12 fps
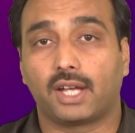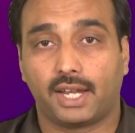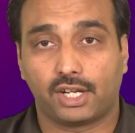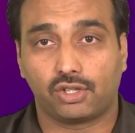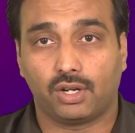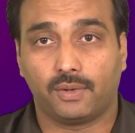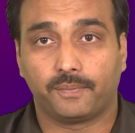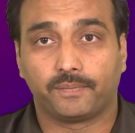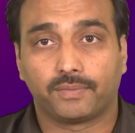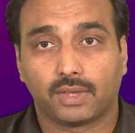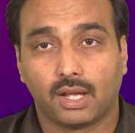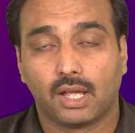connection.
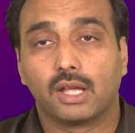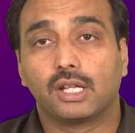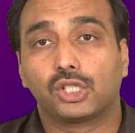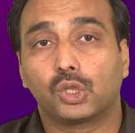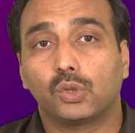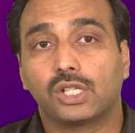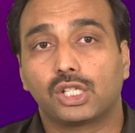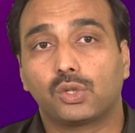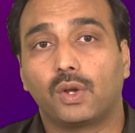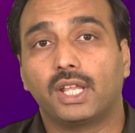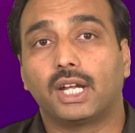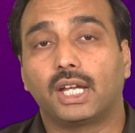Choose a
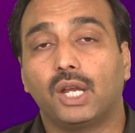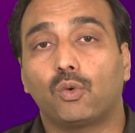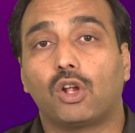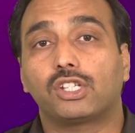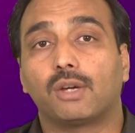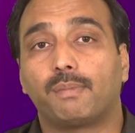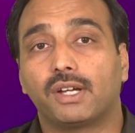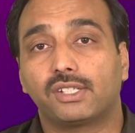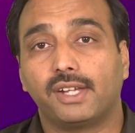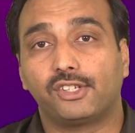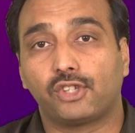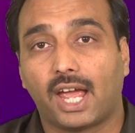story that involves a
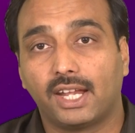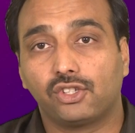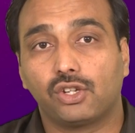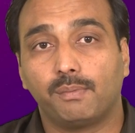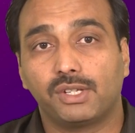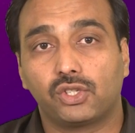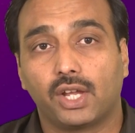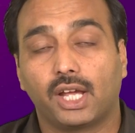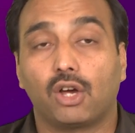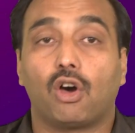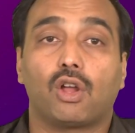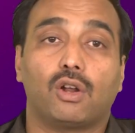personal challenge,
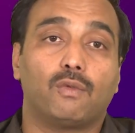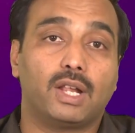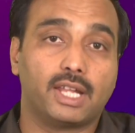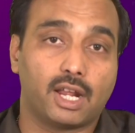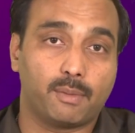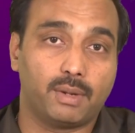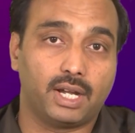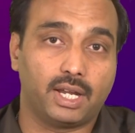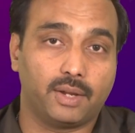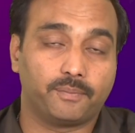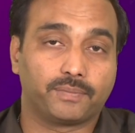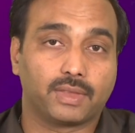mistake, or
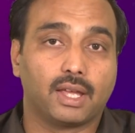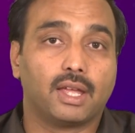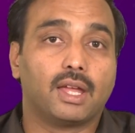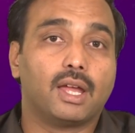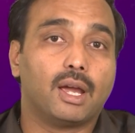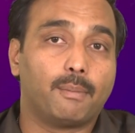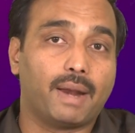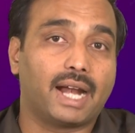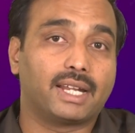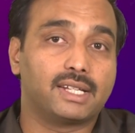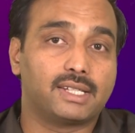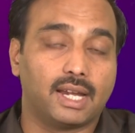vulnerability.
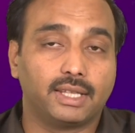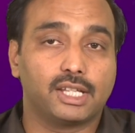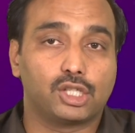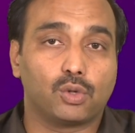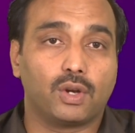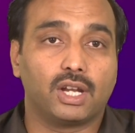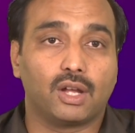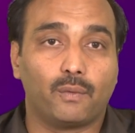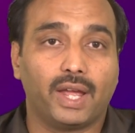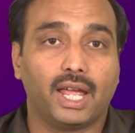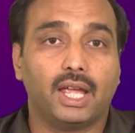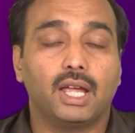Practice telling this story in a
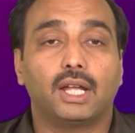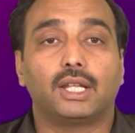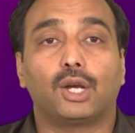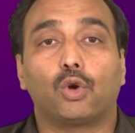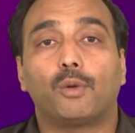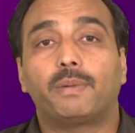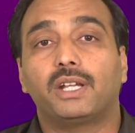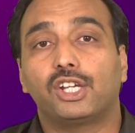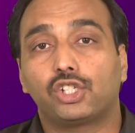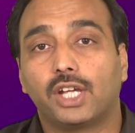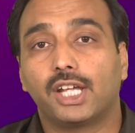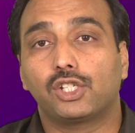way that openly
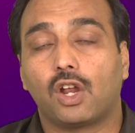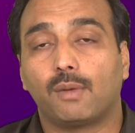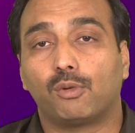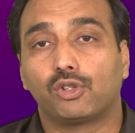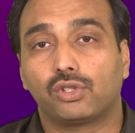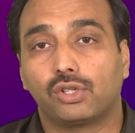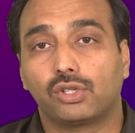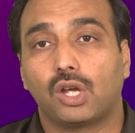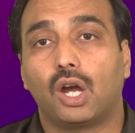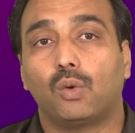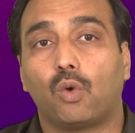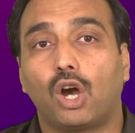shares your emotions
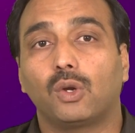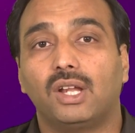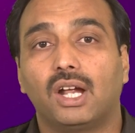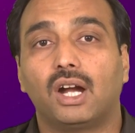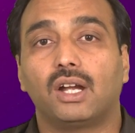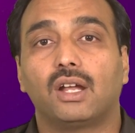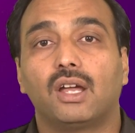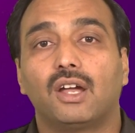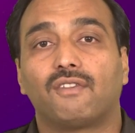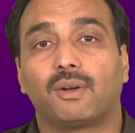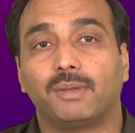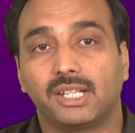and what you learned
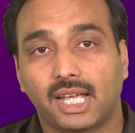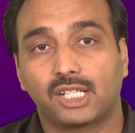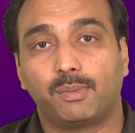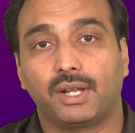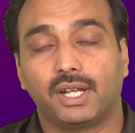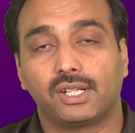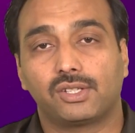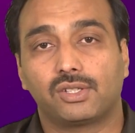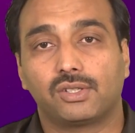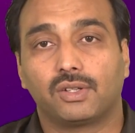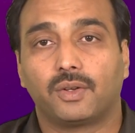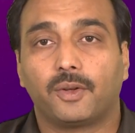from this experience.